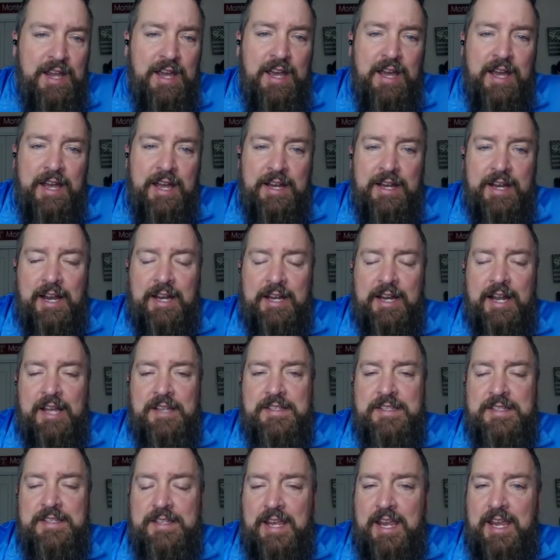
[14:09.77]
an
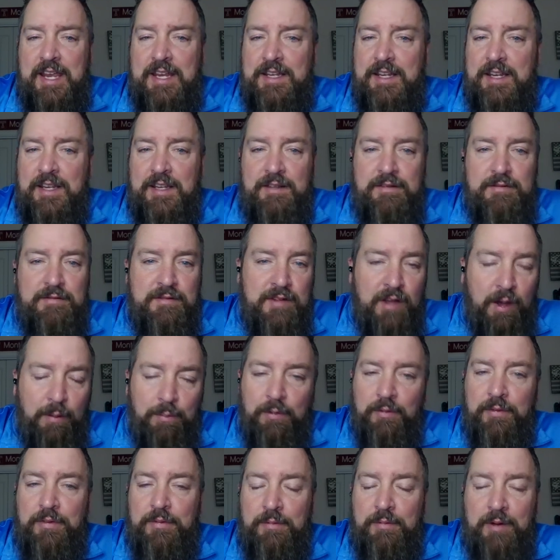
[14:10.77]
outstanding
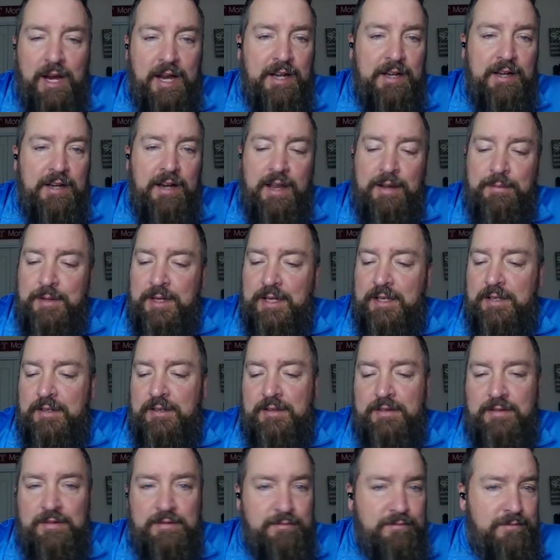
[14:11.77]
double threat. I
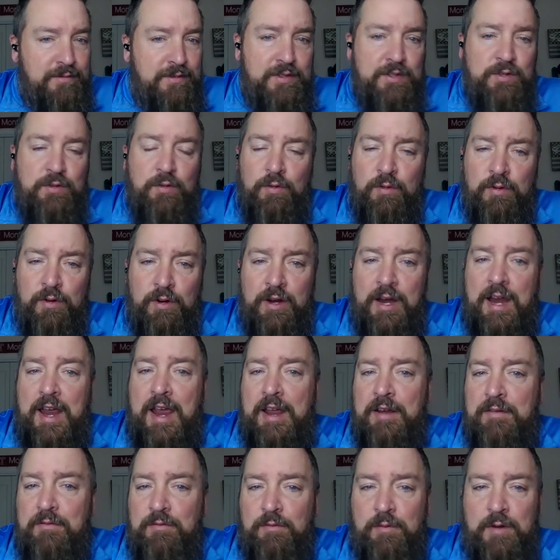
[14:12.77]
mean, scorer
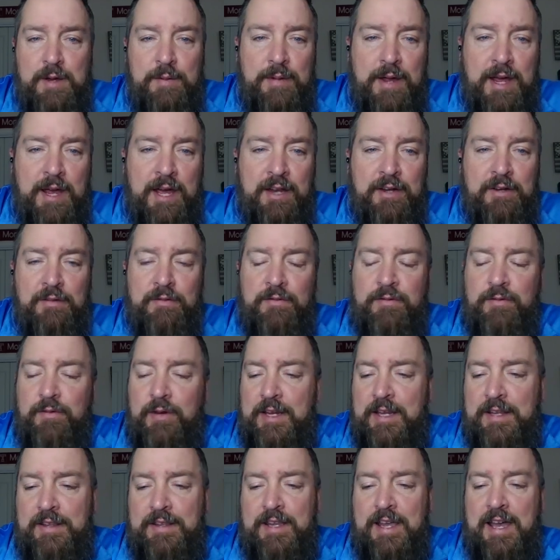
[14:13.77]
and rebounder
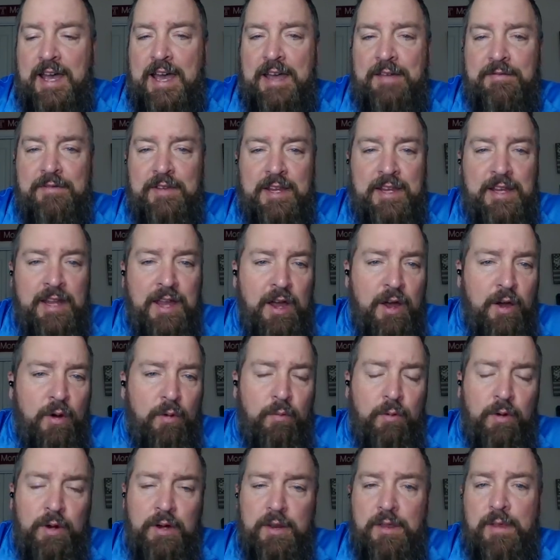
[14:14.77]
in the Ivy,
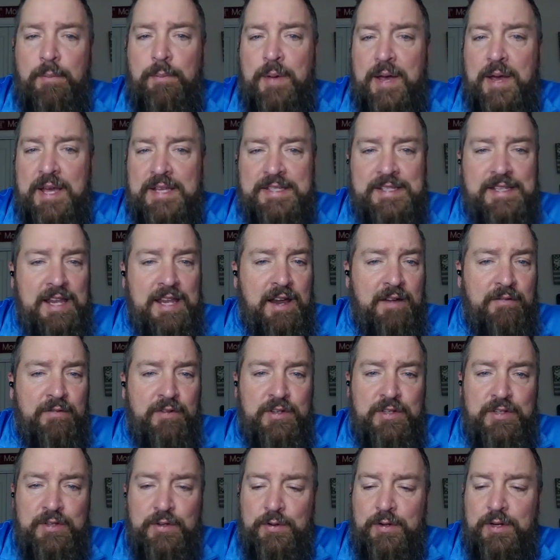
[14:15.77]
one of the best to ever
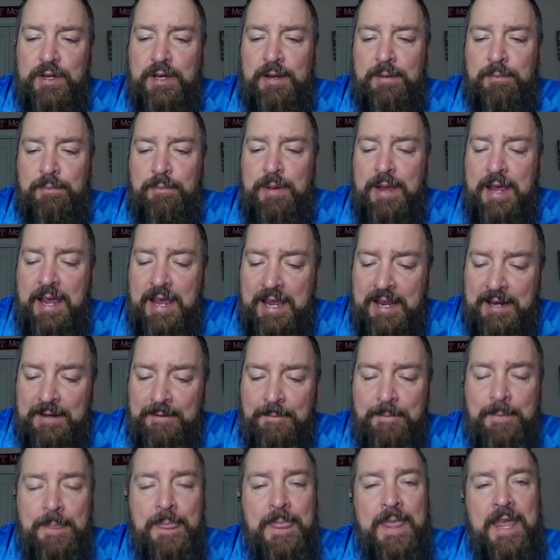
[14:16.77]
do it in
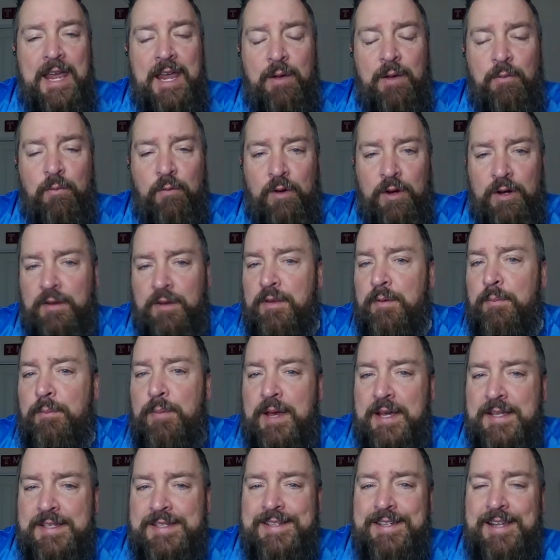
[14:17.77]
Penn, and one of the
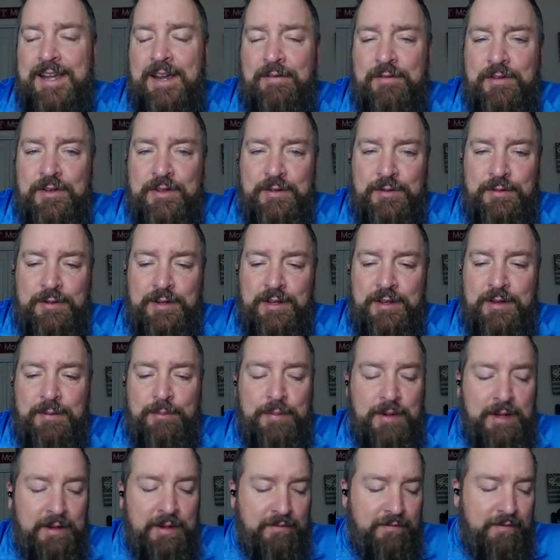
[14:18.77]
best to ever do it in the
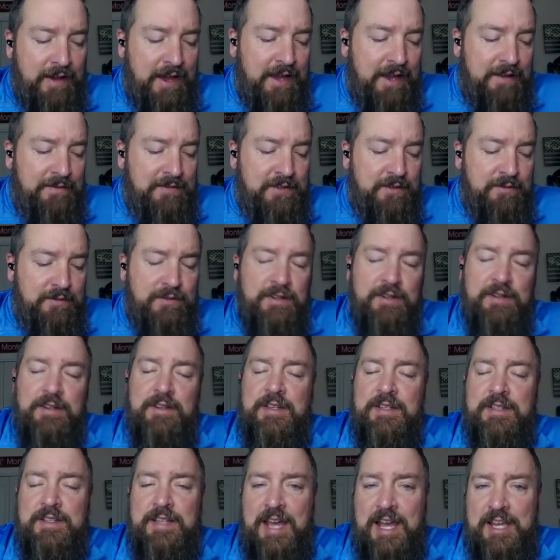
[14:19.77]
Big 5. So
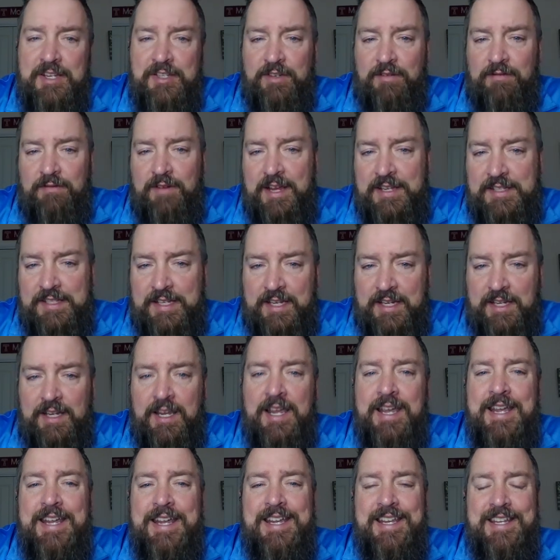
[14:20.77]
Natasha Rezek
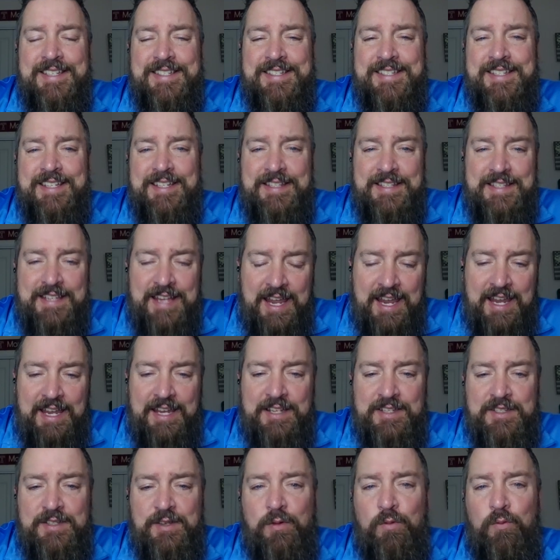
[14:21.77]
is
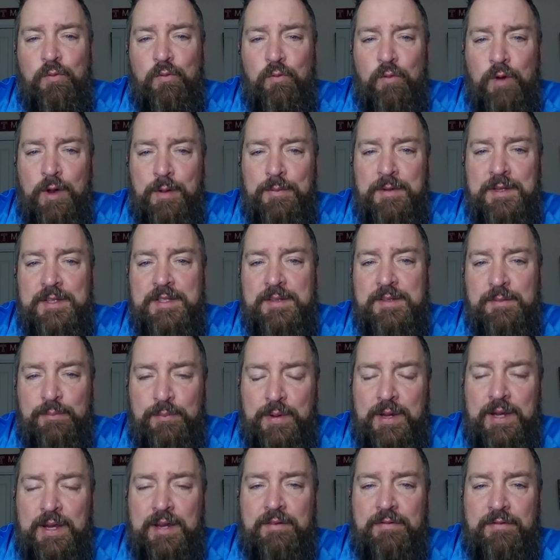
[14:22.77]
today's Women's
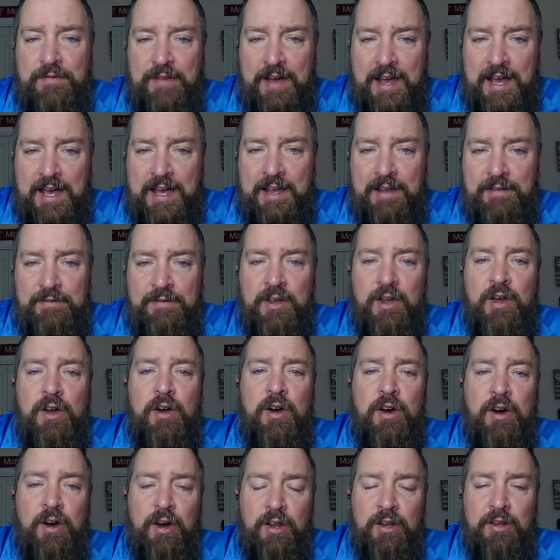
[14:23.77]
Big 5
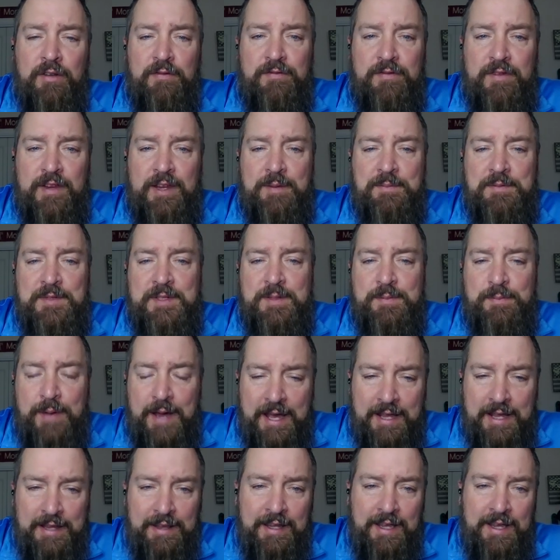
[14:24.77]
Hall of Fame
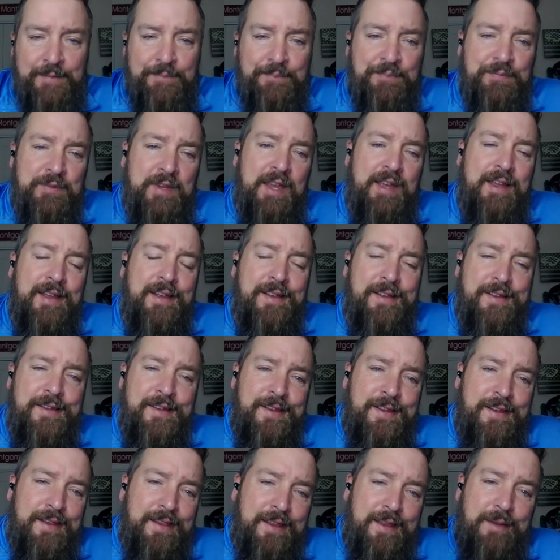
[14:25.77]
Spotlight.
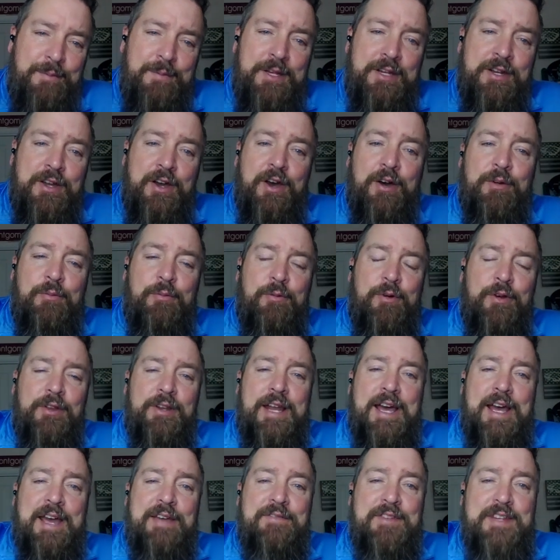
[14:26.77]
Let me know. Will
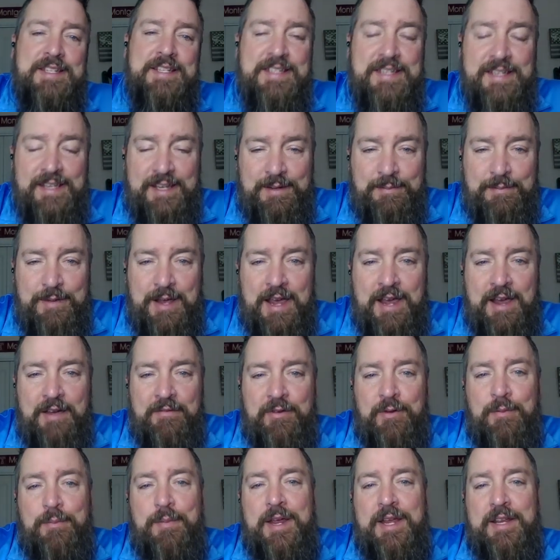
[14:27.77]
an Ivy team
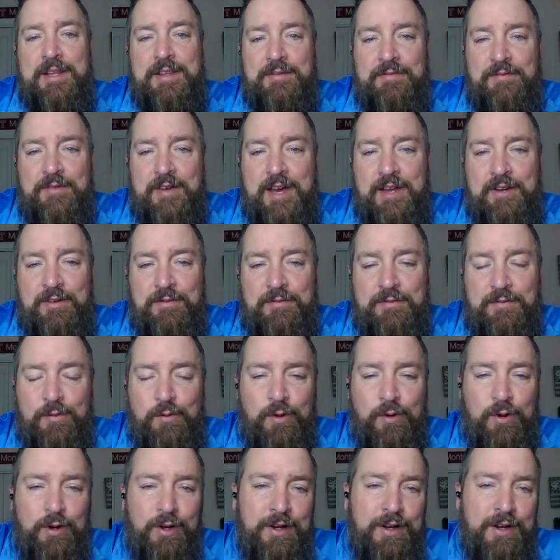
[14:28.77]
ever make the Final
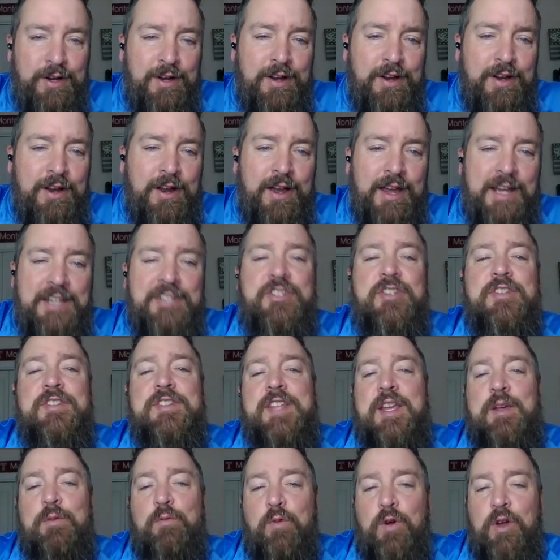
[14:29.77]
Four? I shouldn't
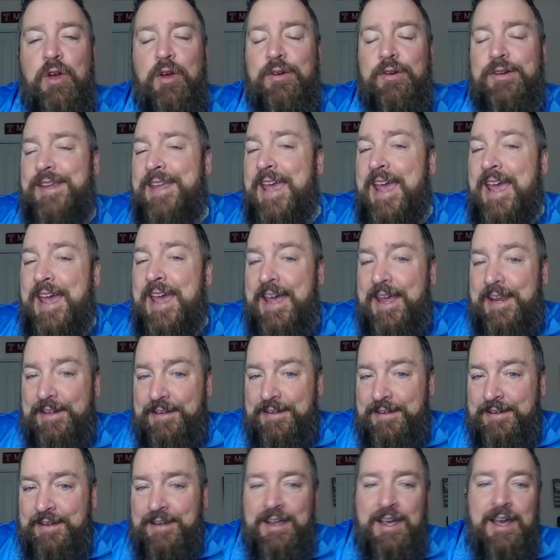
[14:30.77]
say will,
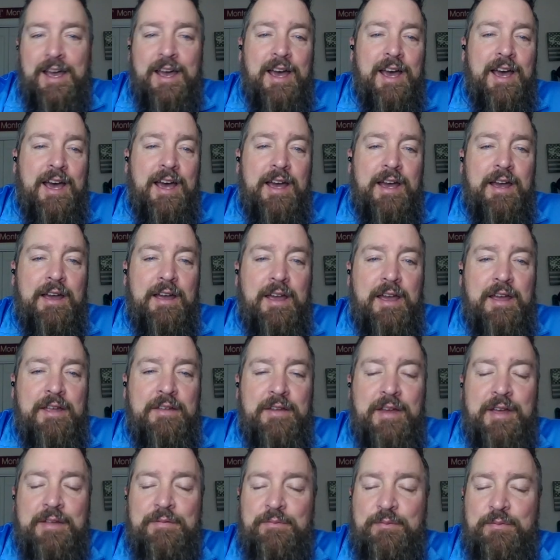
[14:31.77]
can.
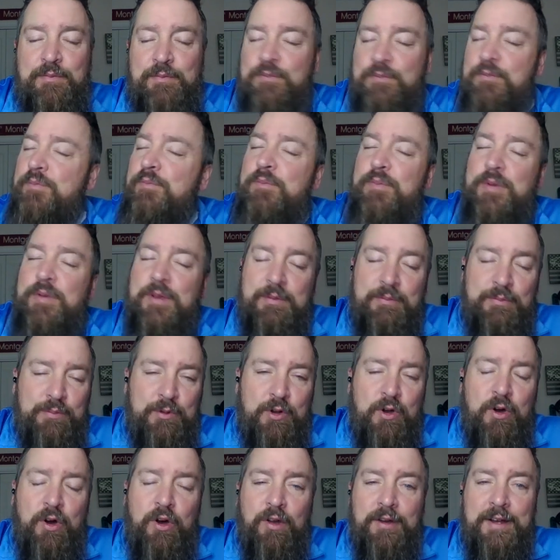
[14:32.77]
I've been
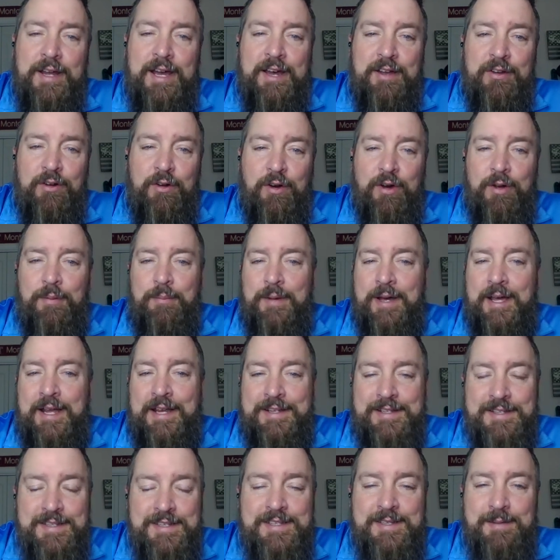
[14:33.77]
called out on
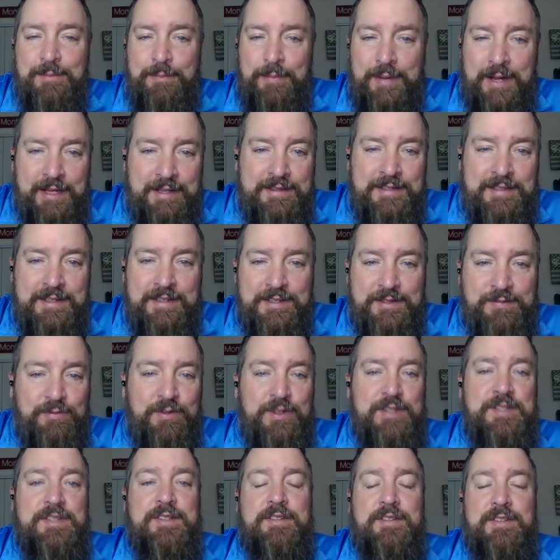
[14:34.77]
my semantics
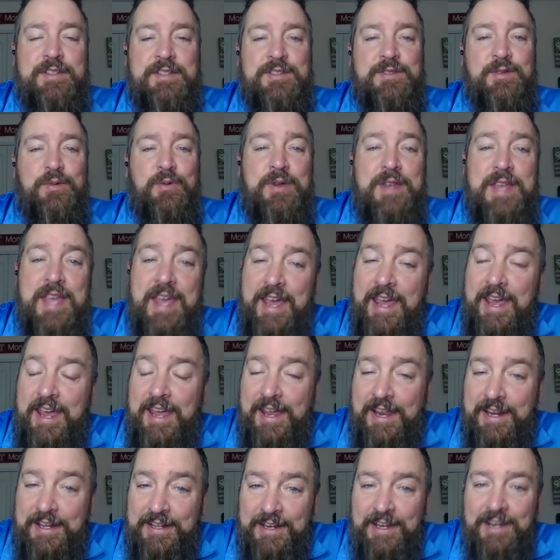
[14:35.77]
recently. So
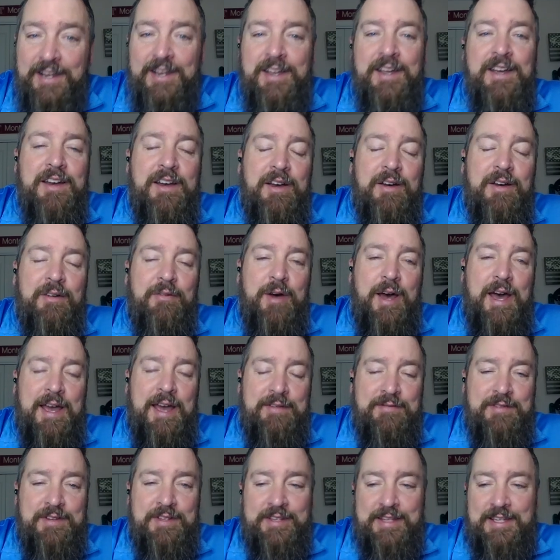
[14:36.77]
can an
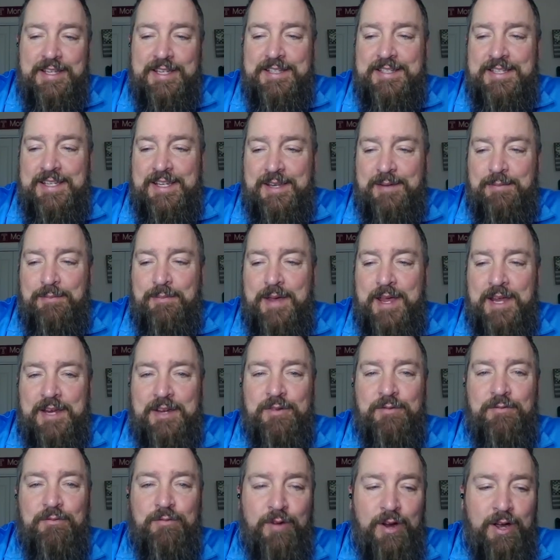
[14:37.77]
Ivy League team make
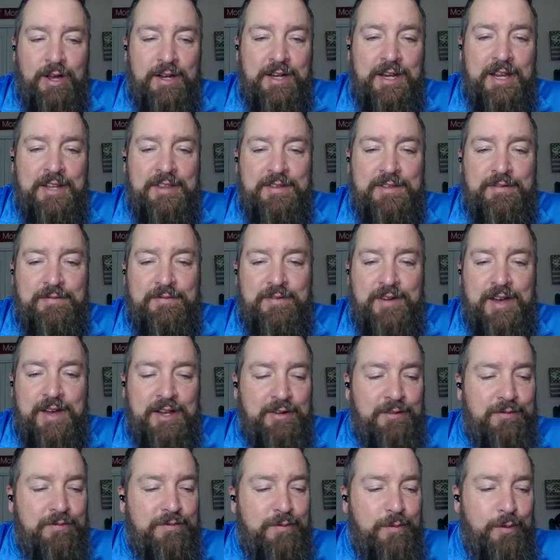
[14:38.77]
a run at the
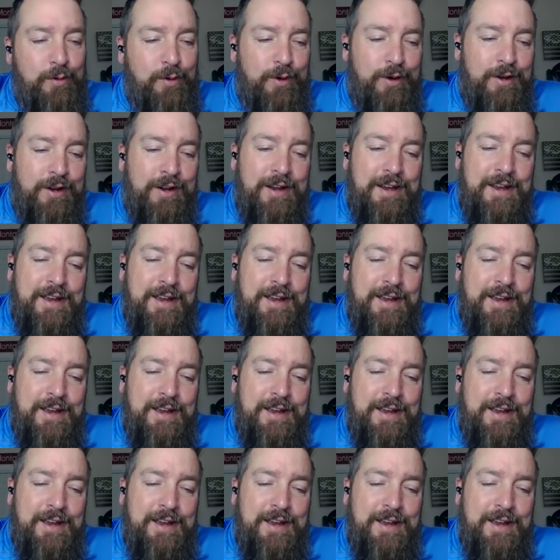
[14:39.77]
Final Four?